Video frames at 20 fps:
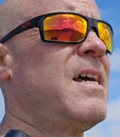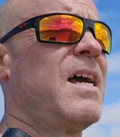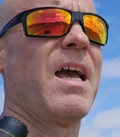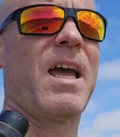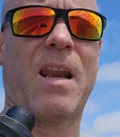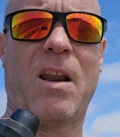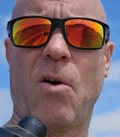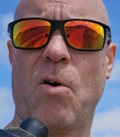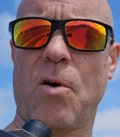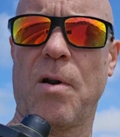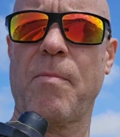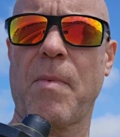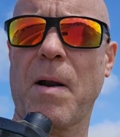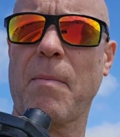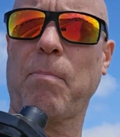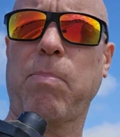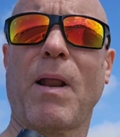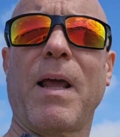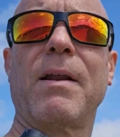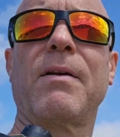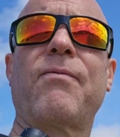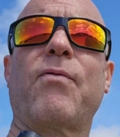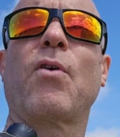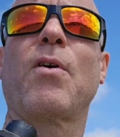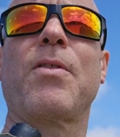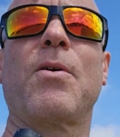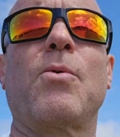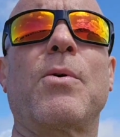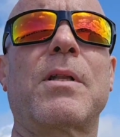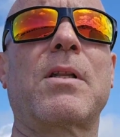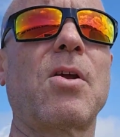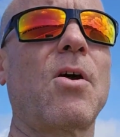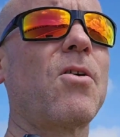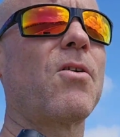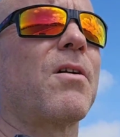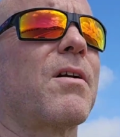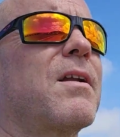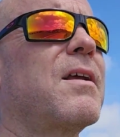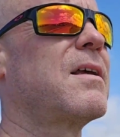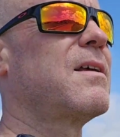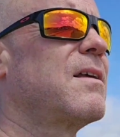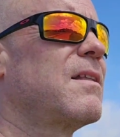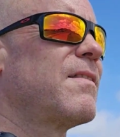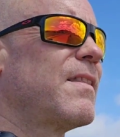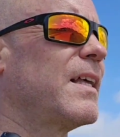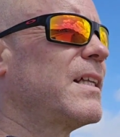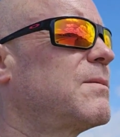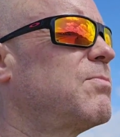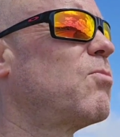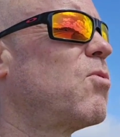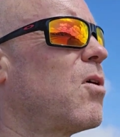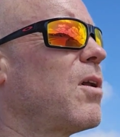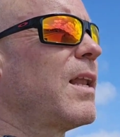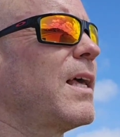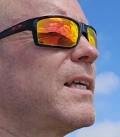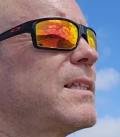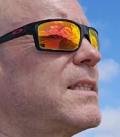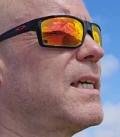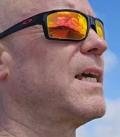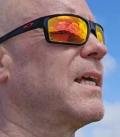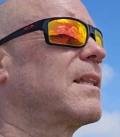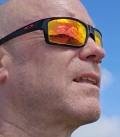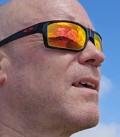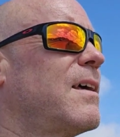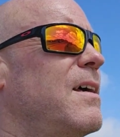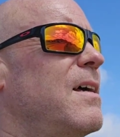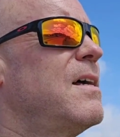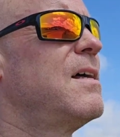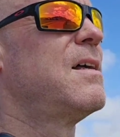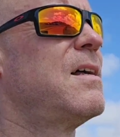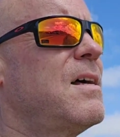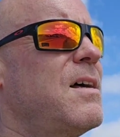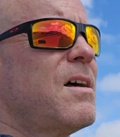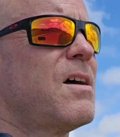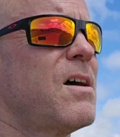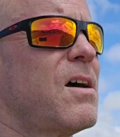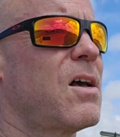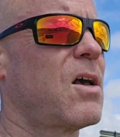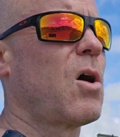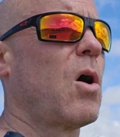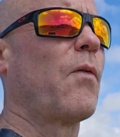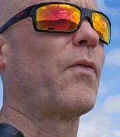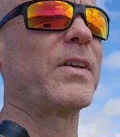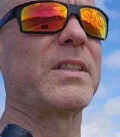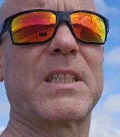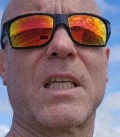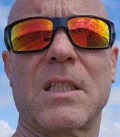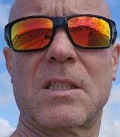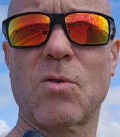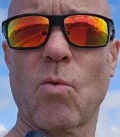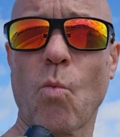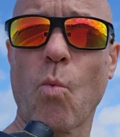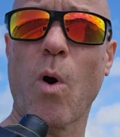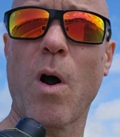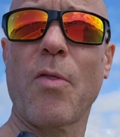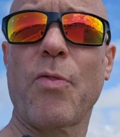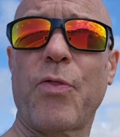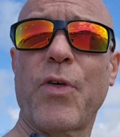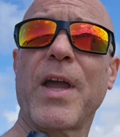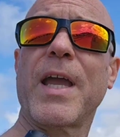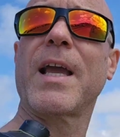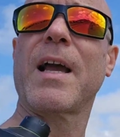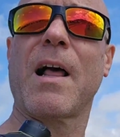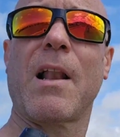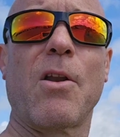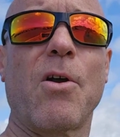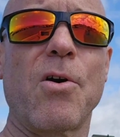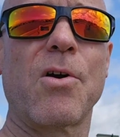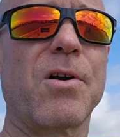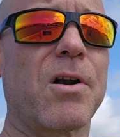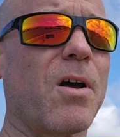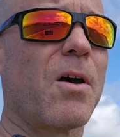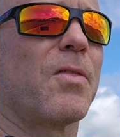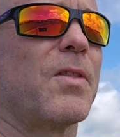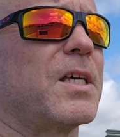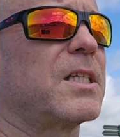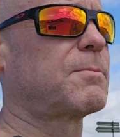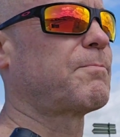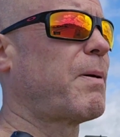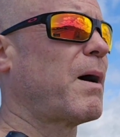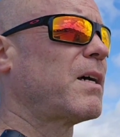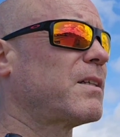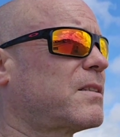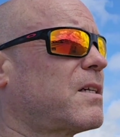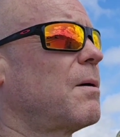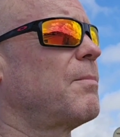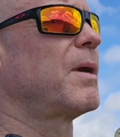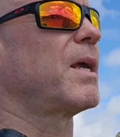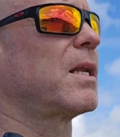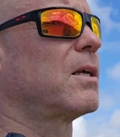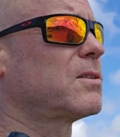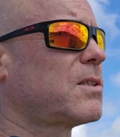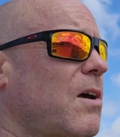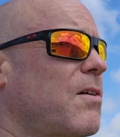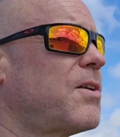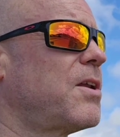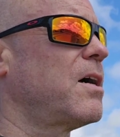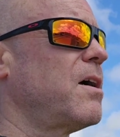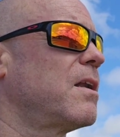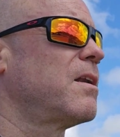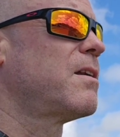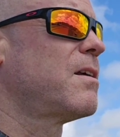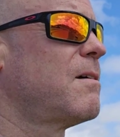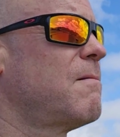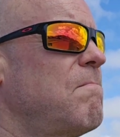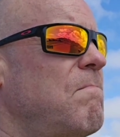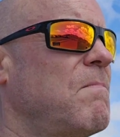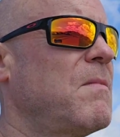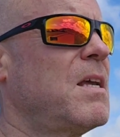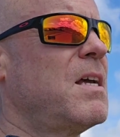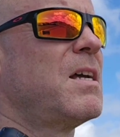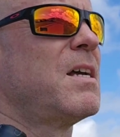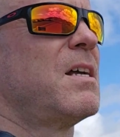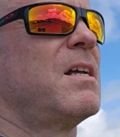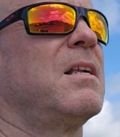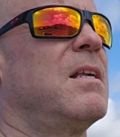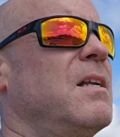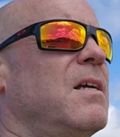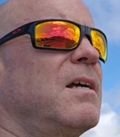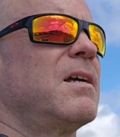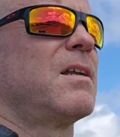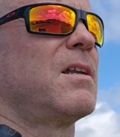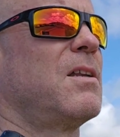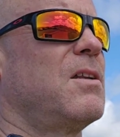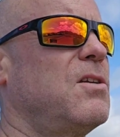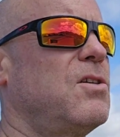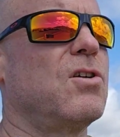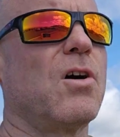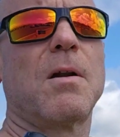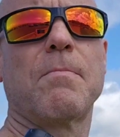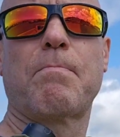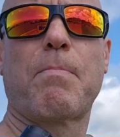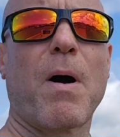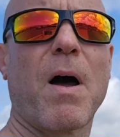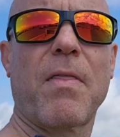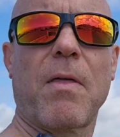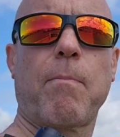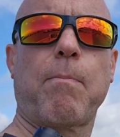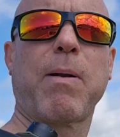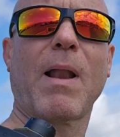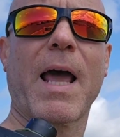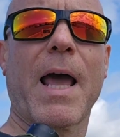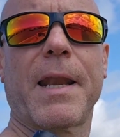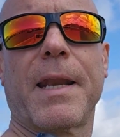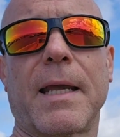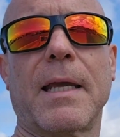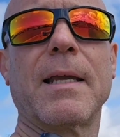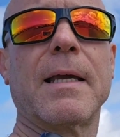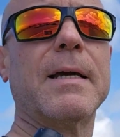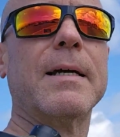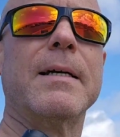and I ordered my plane for the return. That's more or less it. Because it's one thing I learned on these past Caminos I've done. Don't bother planning.